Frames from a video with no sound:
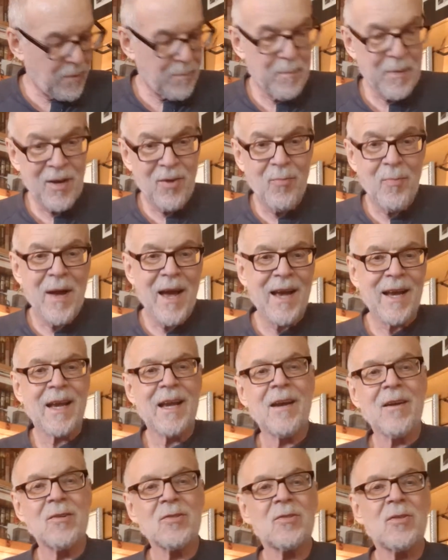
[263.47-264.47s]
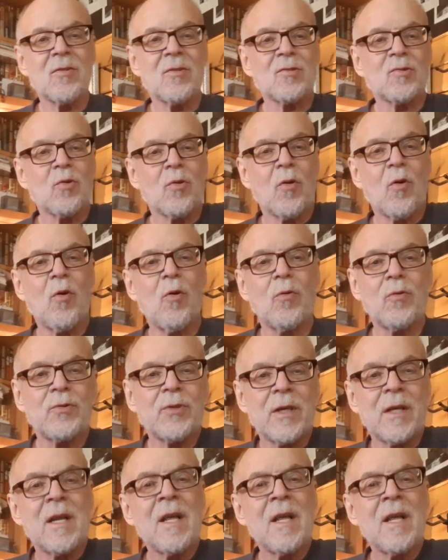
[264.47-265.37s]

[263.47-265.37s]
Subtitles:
bell back here so it sort of holds it.